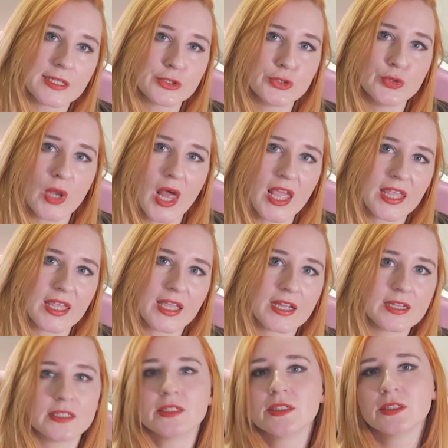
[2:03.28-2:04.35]
that you
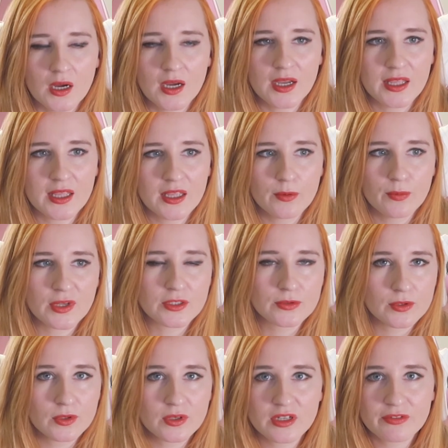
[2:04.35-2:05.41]
like. I went
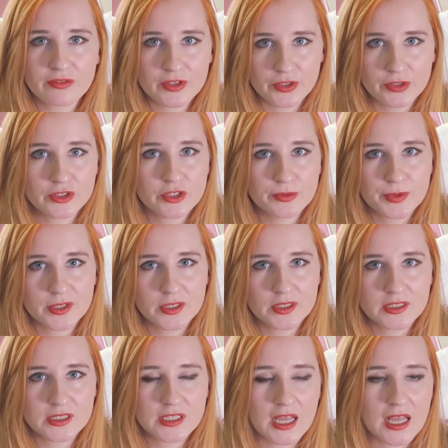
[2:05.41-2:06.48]
to a lot of different
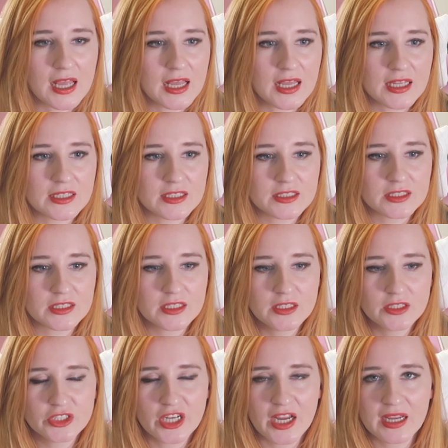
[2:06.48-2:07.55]
YouTubers and
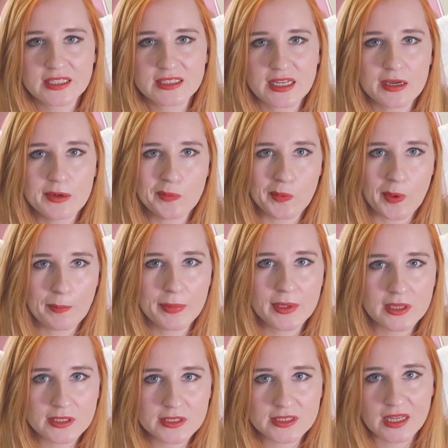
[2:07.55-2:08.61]
checked out what
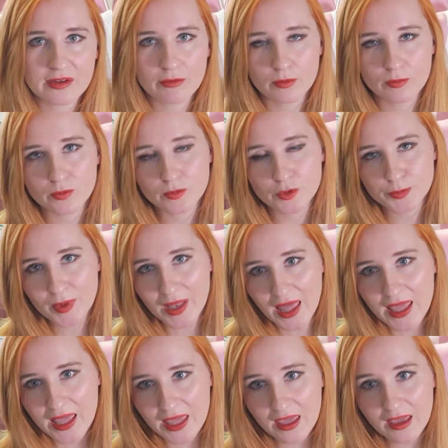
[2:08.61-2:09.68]
builds everyone was
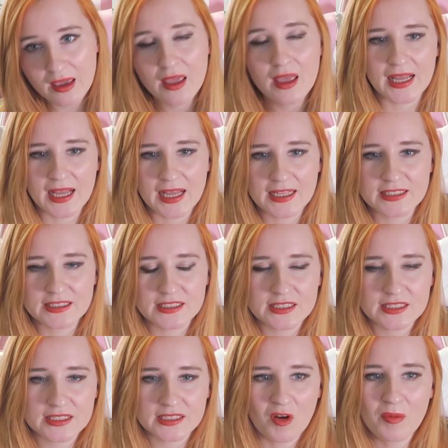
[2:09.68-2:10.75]
playing,
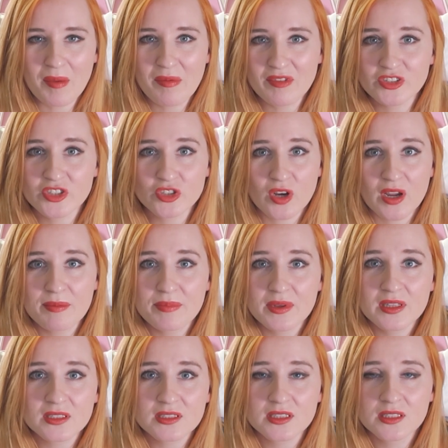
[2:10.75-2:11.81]
or maybe even just try and
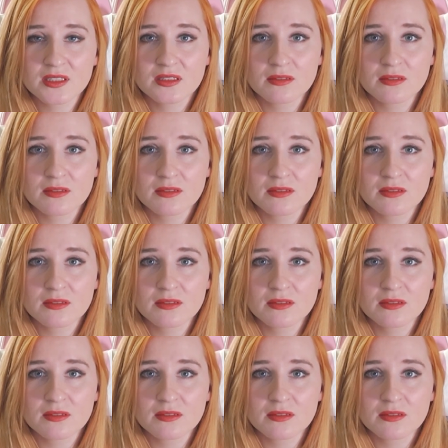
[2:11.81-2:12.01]
build